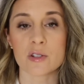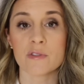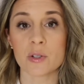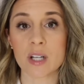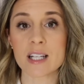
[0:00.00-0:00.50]
So
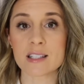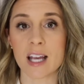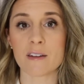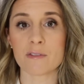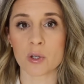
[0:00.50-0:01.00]
if you guys
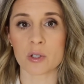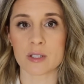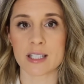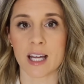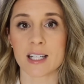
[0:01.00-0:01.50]
like floral
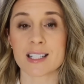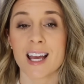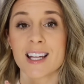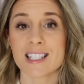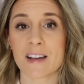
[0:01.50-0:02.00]
scents,
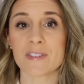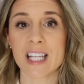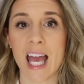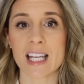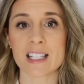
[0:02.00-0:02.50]

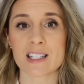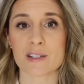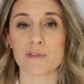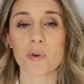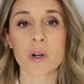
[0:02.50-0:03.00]
definitely head into
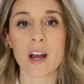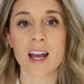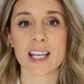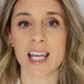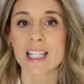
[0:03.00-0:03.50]

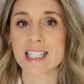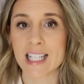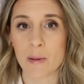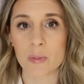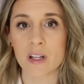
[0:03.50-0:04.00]
Sephora, get a
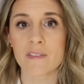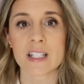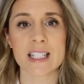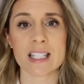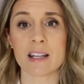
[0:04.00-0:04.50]
sample of
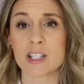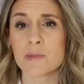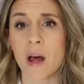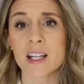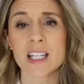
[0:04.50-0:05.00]
it,
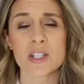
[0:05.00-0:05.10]
smell it.